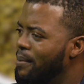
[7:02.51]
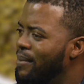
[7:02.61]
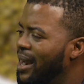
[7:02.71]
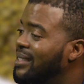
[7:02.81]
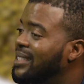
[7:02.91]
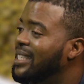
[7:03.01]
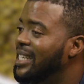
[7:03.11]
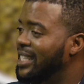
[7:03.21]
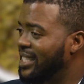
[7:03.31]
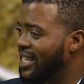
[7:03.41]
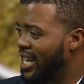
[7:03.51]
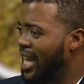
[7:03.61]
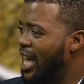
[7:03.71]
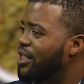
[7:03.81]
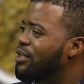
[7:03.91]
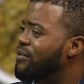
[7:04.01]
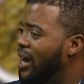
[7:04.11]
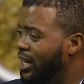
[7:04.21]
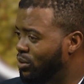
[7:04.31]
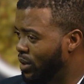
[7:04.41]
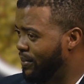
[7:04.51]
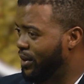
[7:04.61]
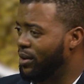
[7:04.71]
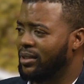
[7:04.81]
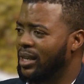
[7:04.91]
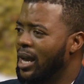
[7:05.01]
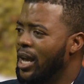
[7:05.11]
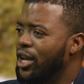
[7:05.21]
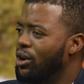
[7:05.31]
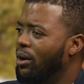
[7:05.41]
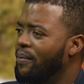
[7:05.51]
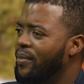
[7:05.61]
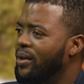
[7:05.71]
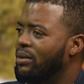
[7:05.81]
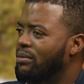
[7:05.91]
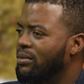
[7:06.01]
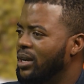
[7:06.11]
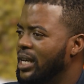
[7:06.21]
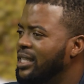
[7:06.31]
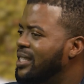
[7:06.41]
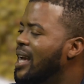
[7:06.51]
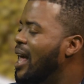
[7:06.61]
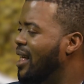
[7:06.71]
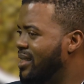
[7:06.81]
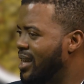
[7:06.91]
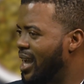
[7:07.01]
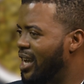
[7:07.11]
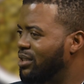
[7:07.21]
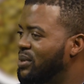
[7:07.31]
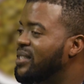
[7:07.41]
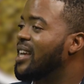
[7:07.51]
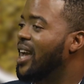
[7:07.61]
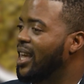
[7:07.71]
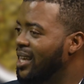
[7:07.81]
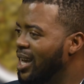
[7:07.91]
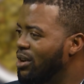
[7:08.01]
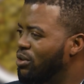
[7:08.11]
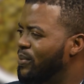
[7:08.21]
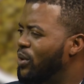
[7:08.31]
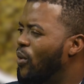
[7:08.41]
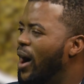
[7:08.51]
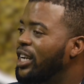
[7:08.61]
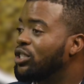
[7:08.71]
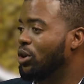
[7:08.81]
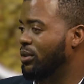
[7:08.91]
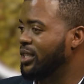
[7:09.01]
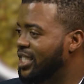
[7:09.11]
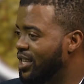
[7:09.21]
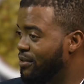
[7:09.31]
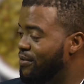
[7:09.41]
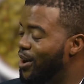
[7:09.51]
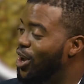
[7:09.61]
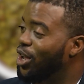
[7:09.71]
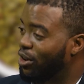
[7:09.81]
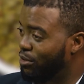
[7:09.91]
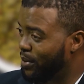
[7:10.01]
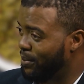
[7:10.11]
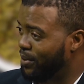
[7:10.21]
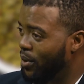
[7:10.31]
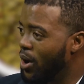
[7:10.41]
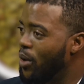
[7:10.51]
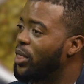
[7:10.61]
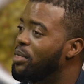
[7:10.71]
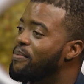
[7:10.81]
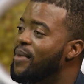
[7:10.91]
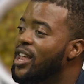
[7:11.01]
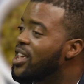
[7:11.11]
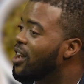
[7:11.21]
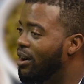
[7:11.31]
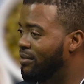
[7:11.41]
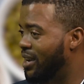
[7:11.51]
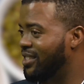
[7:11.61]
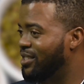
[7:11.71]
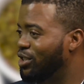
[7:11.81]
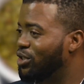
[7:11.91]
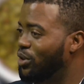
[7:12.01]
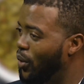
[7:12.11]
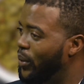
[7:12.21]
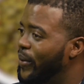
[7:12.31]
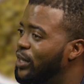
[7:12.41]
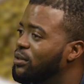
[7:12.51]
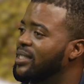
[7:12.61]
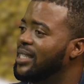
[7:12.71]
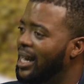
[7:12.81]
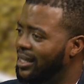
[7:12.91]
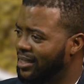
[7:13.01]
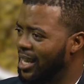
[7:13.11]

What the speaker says: balanced eating in the right way. Because, you know, eating healthier, as we say, could be quite daunting for a lot of people, with many of us not knowing where to start.